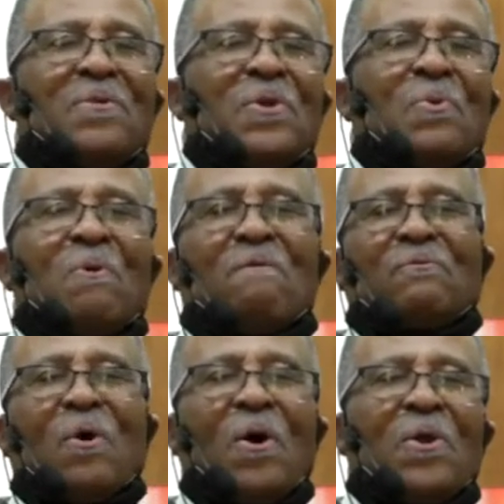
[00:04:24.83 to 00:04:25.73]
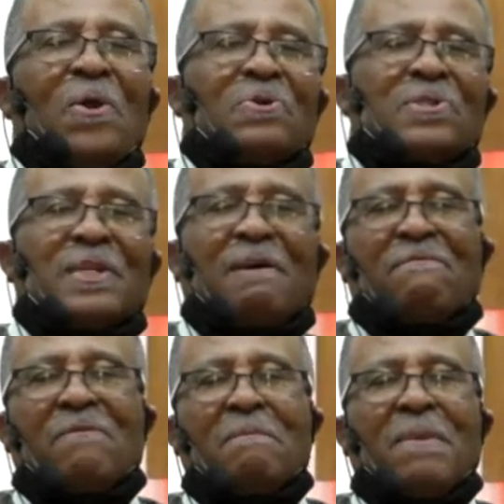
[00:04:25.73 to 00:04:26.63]
you withdraw
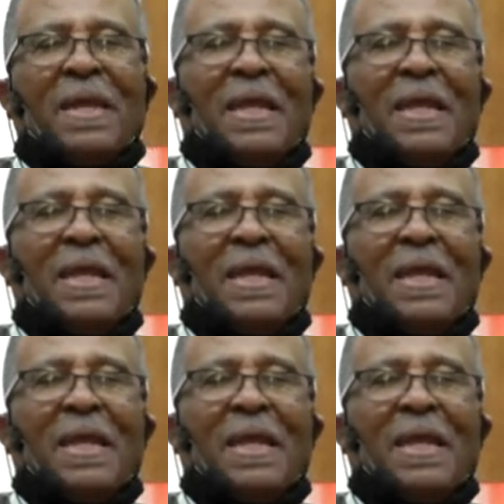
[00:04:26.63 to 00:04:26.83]
yourself from me,